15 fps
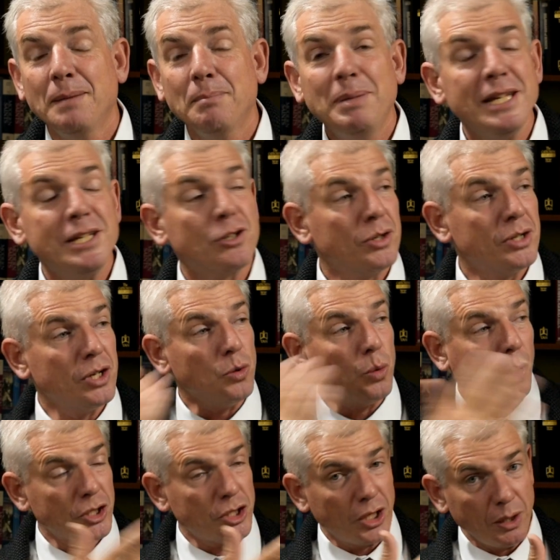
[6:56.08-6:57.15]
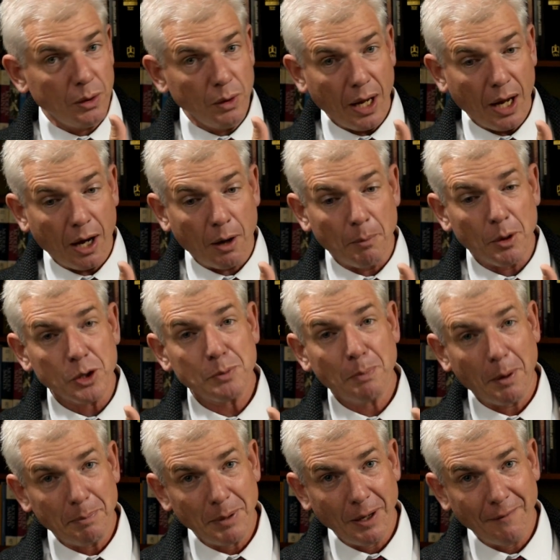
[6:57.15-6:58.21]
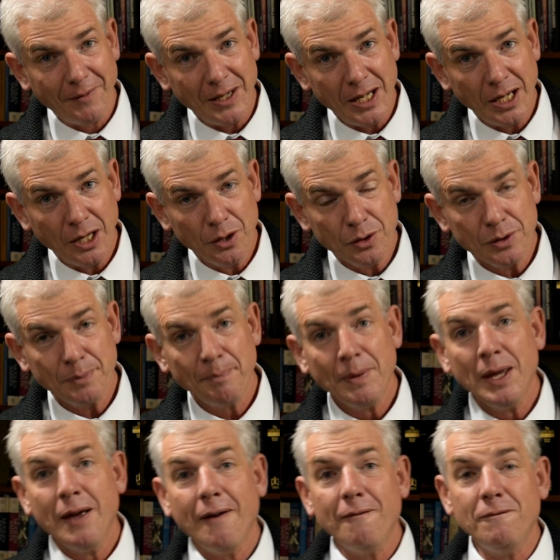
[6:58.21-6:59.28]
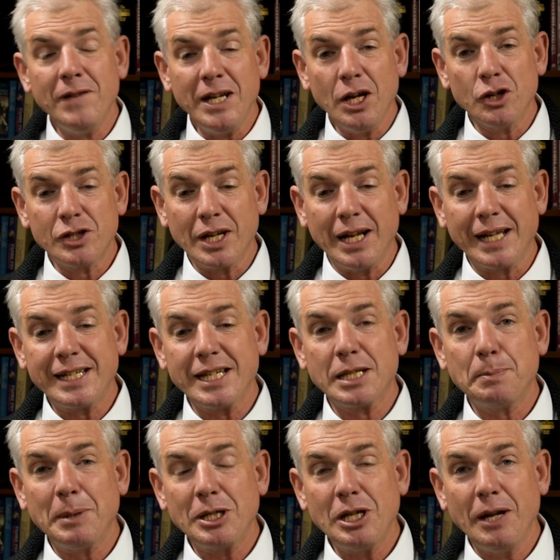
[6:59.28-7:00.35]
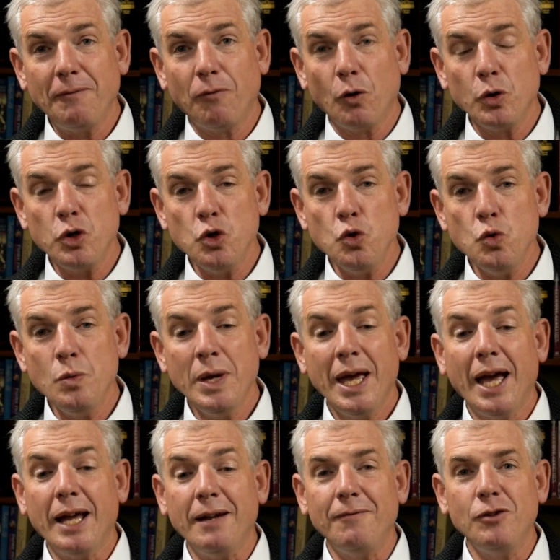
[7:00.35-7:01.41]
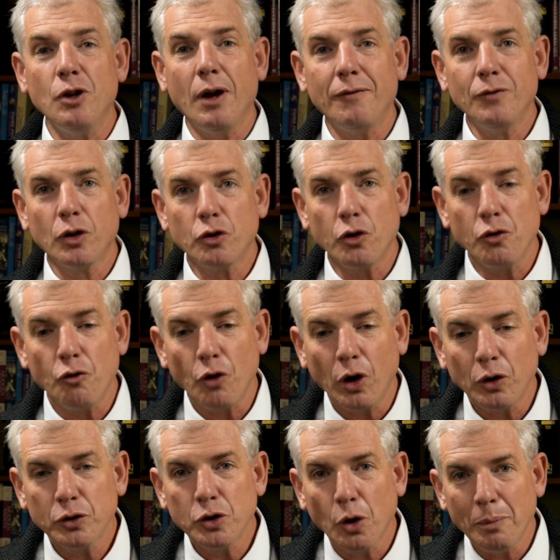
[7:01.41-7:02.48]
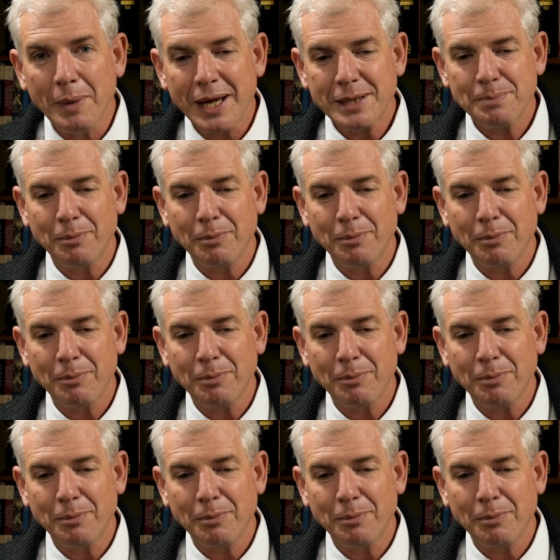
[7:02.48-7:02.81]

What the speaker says: Please continue watching our most popular videos selected specially for you. And if you have not enrolled your Mass